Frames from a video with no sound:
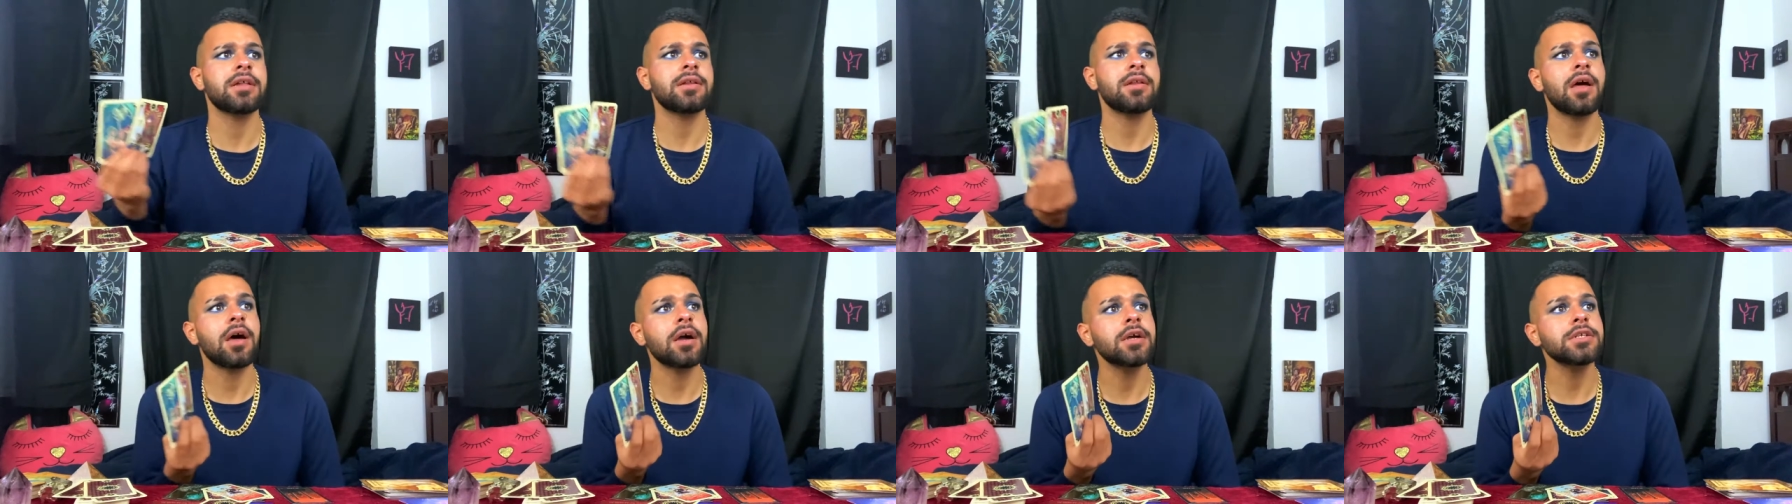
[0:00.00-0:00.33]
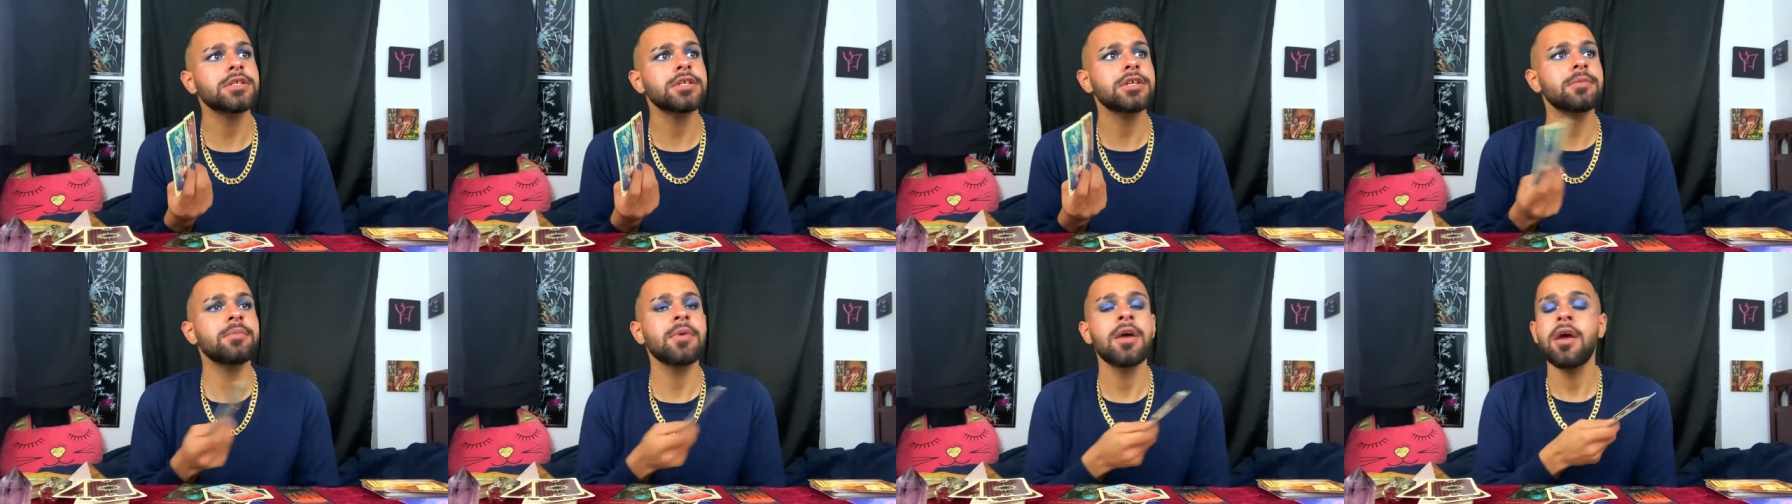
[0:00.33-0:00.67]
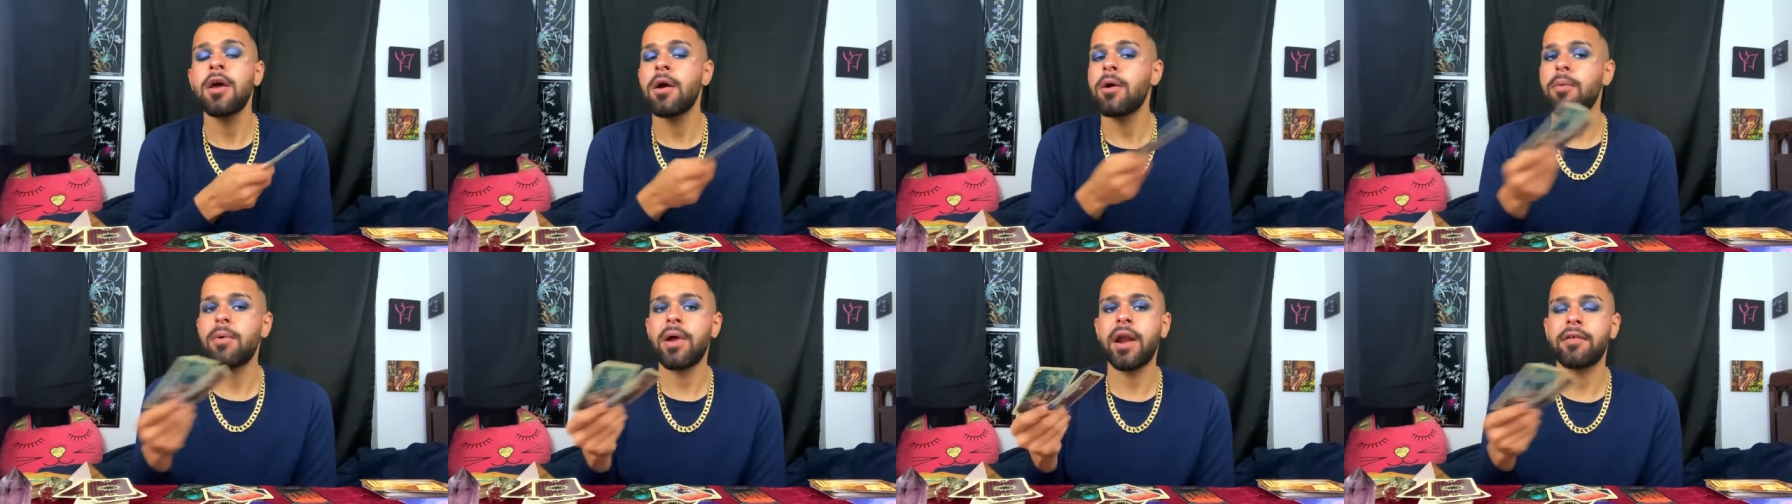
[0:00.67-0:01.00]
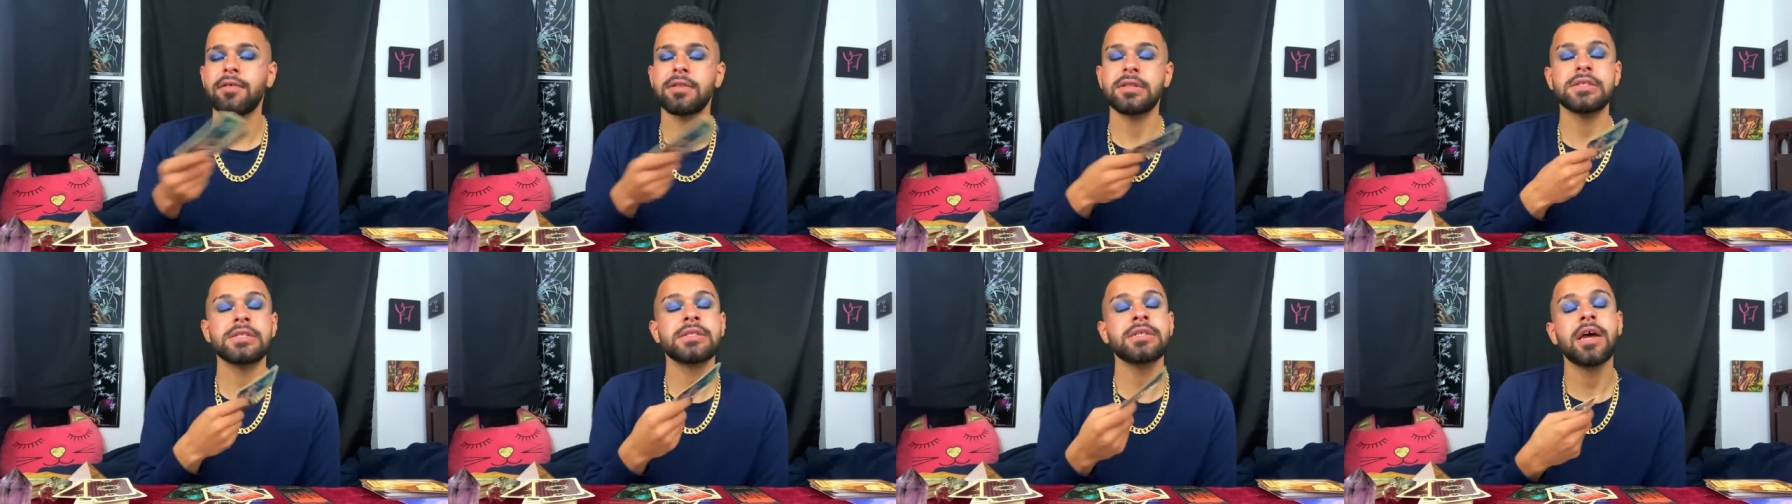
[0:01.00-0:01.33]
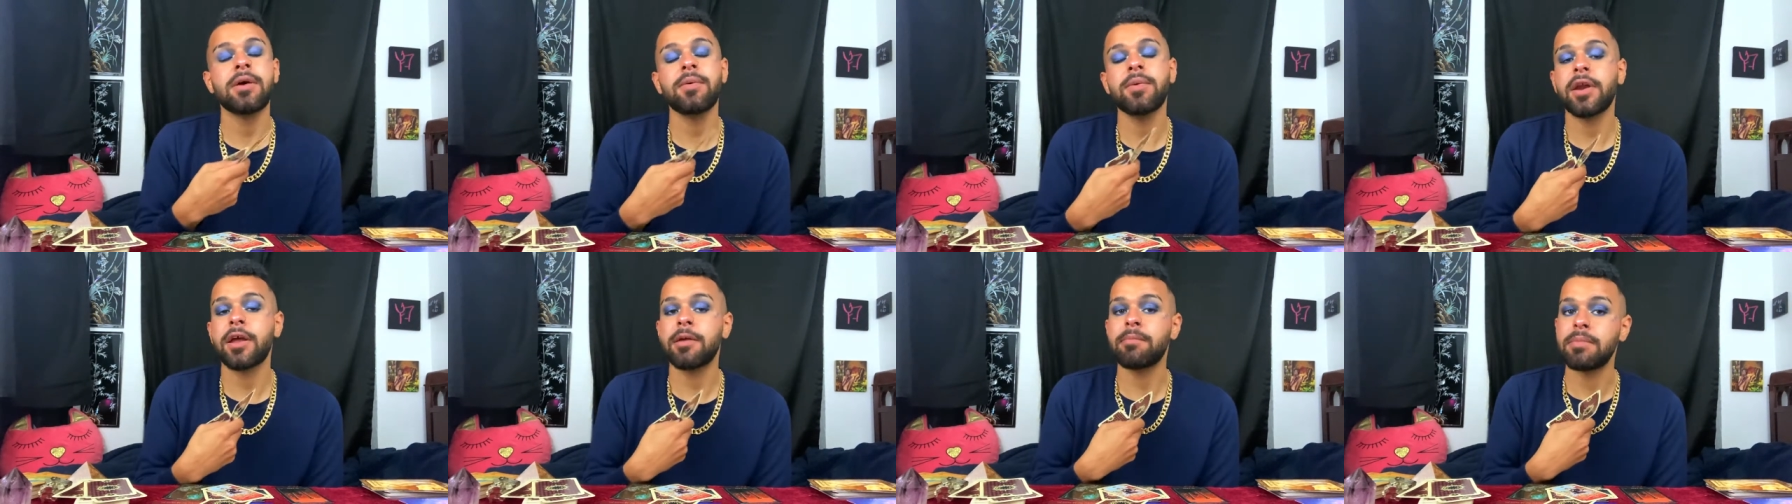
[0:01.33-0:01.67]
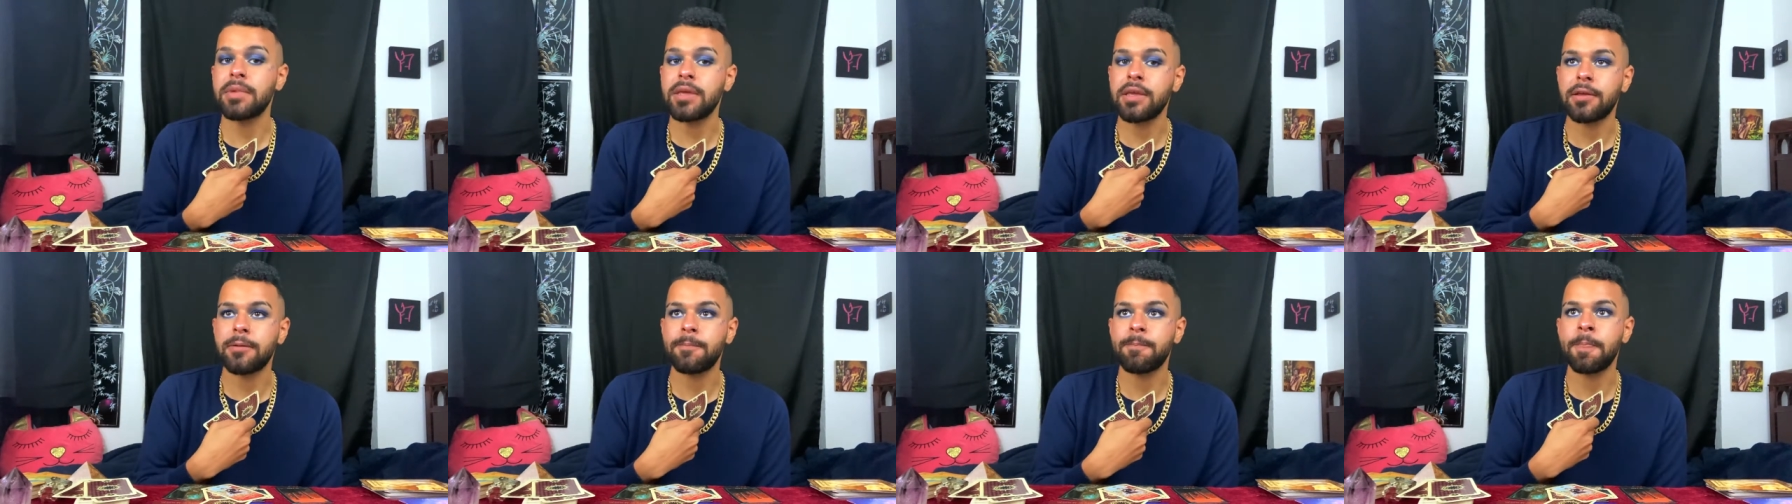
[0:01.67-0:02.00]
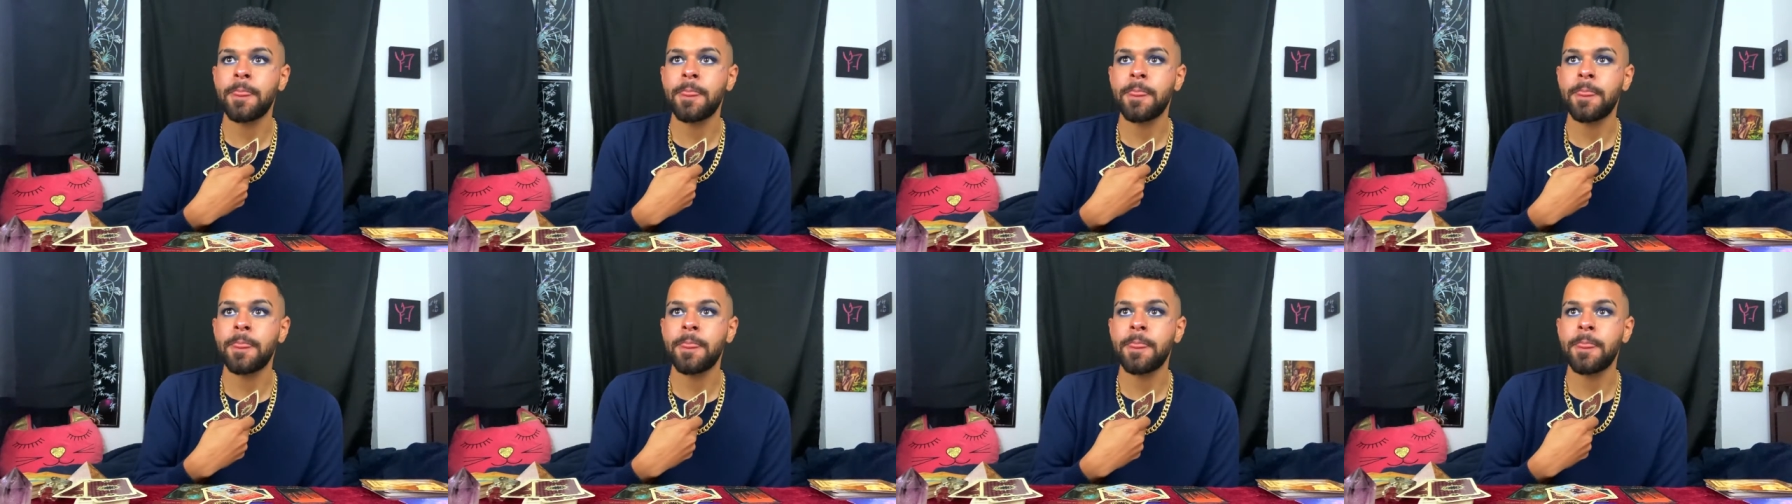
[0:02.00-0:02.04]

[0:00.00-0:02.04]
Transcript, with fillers: long-term? Whatever. That's not what I mean.